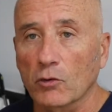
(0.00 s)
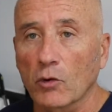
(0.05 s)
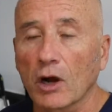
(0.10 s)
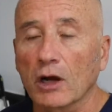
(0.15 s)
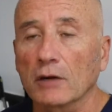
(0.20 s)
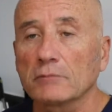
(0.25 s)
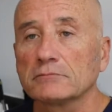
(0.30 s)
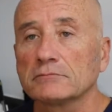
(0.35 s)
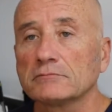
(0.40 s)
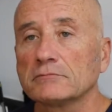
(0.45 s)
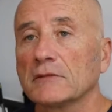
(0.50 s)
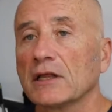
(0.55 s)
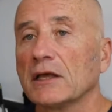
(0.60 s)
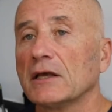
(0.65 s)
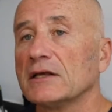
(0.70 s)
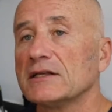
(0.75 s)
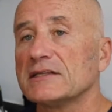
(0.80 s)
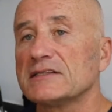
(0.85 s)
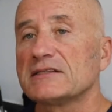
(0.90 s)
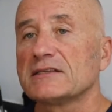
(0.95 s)

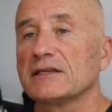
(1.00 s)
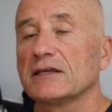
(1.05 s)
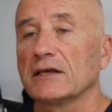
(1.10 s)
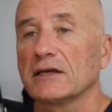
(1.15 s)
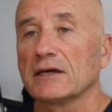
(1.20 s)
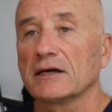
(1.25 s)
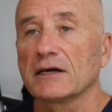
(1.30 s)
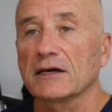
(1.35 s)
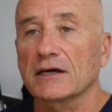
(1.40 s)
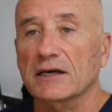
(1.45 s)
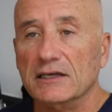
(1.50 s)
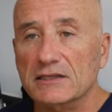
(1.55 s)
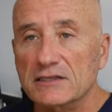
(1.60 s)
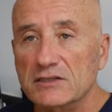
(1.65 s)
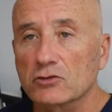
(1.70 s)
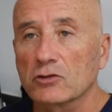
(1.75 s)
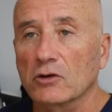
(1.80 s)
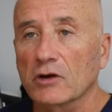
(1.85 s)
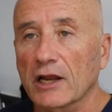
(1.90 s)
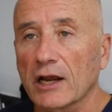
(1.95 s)
Restoration of the
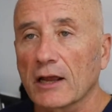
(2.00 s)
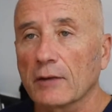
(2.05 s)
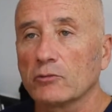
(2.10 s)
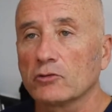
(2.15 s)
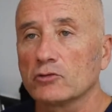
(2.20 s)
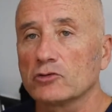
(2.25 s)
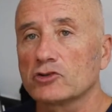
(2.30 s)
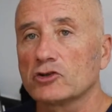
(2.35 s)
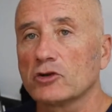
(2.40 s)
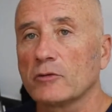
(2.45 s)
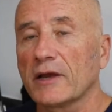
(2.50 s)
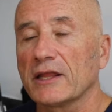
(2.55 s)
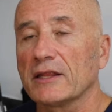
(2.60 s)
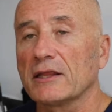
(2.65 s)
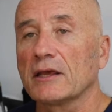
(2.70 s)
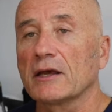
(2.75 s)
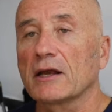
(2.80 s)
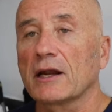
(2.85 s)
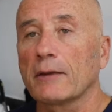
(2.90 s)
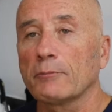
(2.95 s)
mouth with the
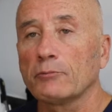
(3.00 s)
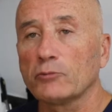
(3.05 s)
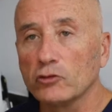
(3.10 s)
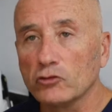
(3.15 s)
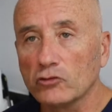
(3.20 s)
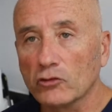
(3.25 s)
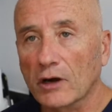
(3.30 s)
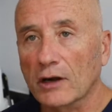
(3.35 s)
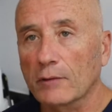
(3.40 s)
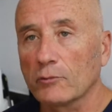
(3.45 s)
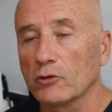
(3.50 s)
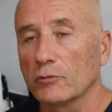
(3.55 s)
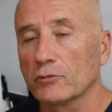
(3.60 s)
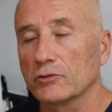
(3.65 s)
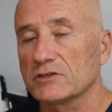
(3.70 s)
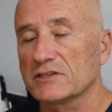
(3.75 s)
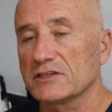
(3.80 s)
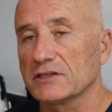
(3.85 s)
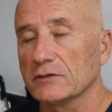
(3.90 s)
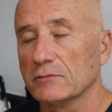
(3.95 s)
purpose of ensuring the
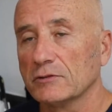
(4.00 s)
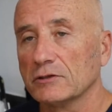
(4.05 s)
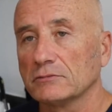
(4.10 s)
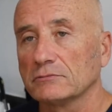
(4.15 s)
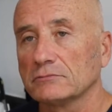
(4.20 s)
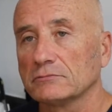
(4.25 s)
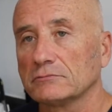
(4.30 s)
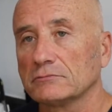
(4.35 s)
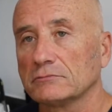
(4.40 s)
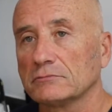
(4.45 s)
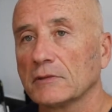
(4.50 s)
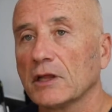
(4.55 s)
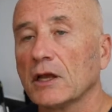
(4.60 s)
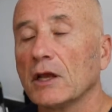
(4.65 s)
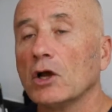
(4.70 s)
most efficient